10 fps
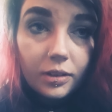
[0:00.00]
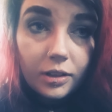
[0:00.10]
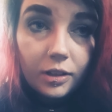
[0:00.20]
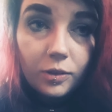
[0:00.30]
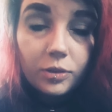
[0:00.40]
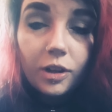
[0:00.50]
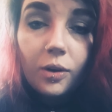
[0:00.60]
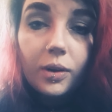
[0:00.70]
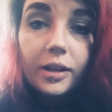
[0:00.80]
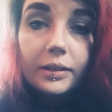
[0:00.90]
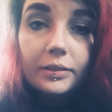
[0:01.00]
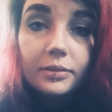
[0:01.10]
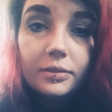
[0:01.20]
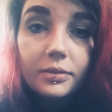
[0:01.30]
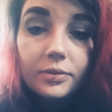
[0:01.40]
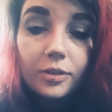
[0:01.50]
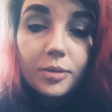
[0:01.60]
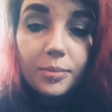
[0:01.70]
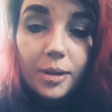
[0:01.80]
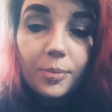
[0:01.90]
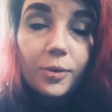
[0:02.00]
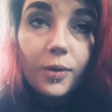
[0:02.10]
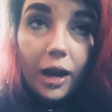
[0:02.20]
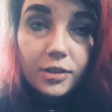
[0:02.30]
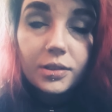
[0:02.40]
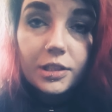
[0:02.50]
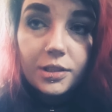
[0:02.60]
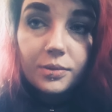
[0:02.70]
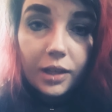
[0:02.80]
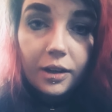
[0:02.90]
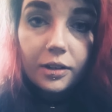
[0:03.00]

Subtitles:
you'll know it from the people who actually do care.